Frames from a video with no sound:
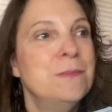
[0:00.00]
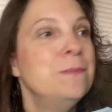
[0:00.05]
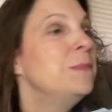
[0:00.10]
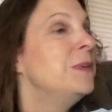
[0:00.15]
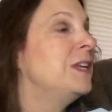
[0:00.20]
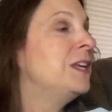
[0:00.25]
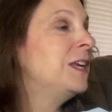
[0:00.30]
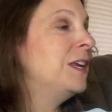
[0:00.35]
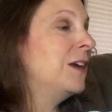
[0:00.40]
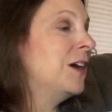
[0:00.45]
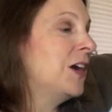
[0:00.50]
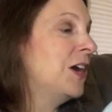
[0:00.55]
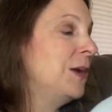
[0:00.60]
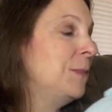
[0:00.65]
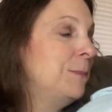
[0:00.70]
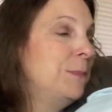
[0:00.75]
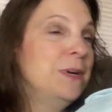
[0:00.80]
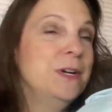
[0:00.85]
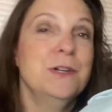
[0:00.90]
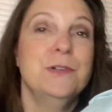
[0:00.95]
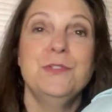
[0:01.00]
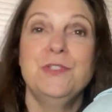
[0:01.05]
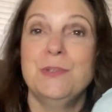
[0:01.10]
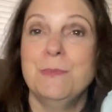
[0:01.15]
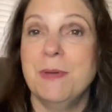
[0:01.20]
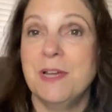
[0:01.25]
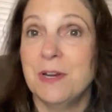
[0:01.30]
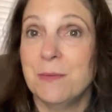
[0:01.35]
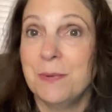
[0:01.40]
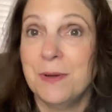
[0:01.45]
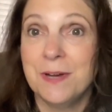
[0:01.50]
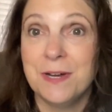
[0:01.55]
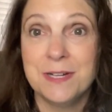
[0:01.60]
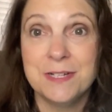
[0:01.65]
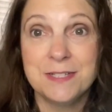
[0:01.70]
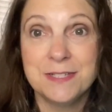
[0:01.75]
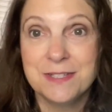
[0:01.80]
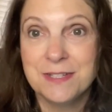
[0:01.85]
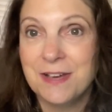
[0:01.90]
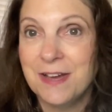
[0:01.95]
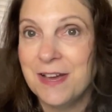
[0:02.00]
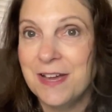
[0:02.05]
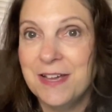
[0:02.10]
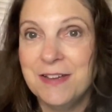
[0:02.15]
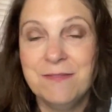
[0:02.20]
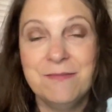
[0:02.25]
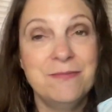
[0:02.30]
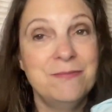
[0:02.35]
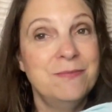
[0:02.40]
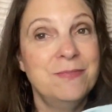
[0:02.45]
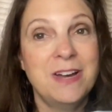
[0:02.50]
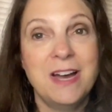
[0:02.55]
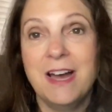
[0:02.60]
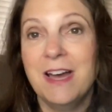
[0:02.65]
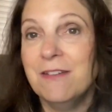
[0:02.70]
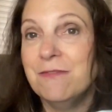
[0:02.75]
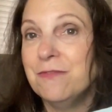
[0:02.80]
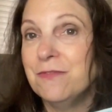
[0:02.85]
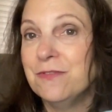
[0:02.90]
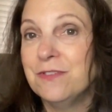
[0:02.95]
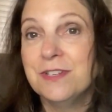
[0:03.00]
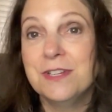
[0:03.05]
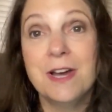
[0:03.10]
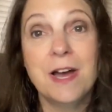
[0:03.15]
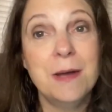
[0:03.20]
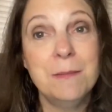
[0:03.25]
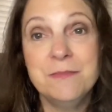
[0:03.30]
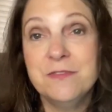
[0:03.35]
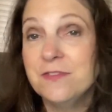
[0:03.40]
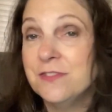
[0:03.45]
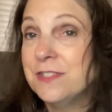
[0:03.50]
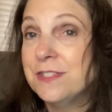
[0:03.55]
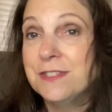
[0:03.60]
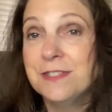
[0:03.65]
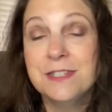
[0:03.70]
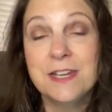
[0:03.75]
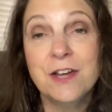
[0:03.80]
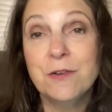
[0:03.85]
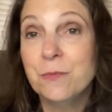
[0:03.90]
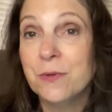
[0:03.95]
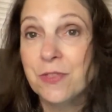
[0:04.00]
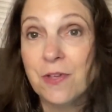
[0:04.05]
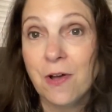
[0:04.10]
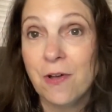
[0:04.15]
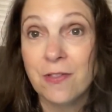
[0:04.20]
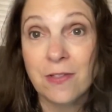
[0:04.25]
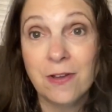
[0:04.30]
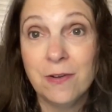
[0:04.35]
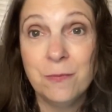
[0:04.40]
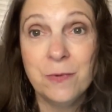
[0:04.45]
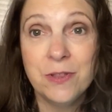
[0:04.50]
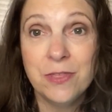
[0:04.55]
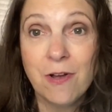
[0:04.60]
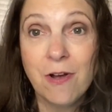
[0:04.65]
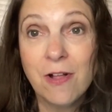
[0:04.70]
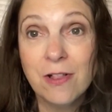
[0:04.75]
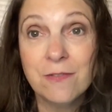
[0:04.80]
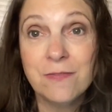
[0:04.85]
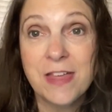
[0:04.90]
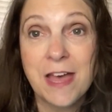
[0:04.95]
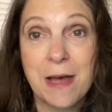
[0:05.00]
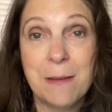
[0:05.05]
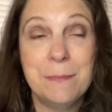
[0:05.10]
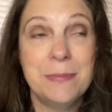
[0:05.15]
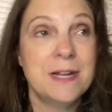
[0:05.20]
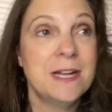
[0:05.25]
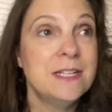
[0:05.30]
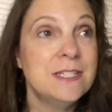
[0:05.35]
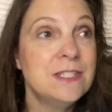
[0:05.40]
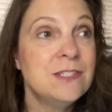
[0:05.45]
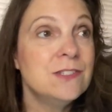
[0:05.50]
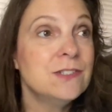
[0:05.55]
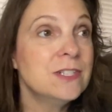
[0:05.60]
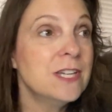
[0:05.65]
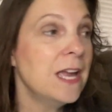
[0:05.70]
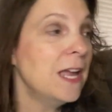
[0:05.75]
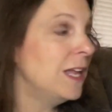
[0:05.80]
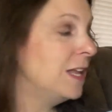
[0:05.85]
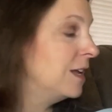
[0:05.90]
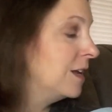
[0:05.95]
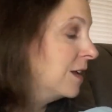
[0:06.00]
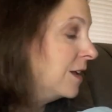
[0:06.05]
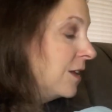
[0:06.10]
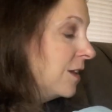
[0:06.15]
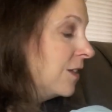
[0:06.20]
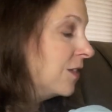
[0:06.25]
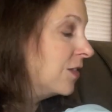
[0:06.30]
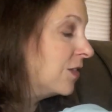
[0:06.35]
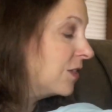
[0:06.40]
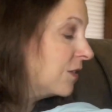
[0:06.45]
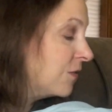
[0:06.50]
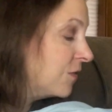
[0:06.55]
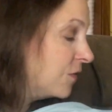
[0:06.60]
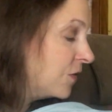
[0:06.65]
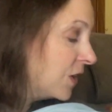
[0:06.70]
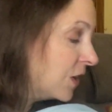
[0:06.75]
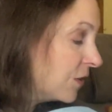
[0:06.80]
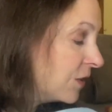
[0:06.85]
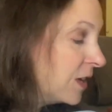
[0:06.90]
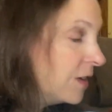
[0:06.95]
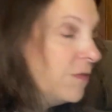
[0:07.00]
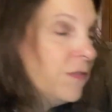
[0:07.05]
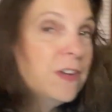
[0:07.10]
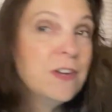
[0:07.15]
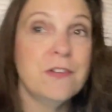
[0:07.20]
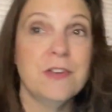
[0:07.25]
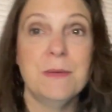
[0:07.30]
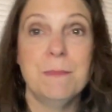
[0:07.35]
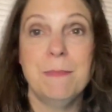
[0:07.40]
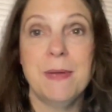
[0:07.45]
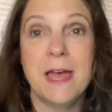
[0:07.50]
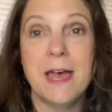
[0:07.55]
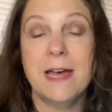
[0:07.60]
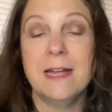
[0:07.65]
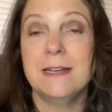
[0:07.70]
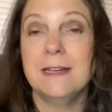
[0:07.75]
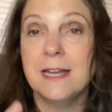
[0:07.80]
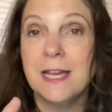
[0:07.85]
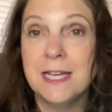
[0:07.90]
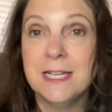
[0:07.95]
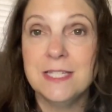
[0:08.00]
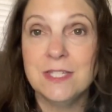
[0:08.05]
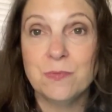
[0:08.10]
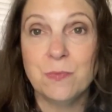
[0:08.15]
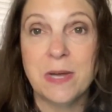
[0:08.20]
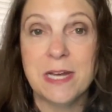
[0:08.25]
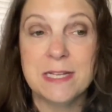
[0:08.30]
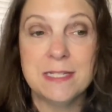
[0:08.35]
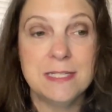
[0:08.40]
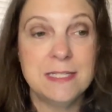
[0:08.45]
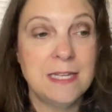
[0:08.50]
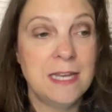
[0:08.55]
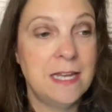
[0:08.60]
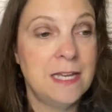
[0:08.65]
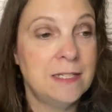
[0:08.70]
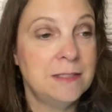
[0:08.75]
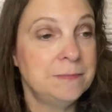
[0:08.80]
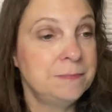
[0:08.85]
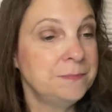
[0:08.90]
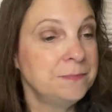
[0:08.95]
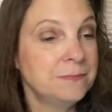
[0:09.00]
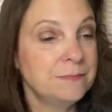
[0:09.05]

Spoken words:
me, I'm post-menopause. I'm done with all of that. But I still get the very, very bad night sweats and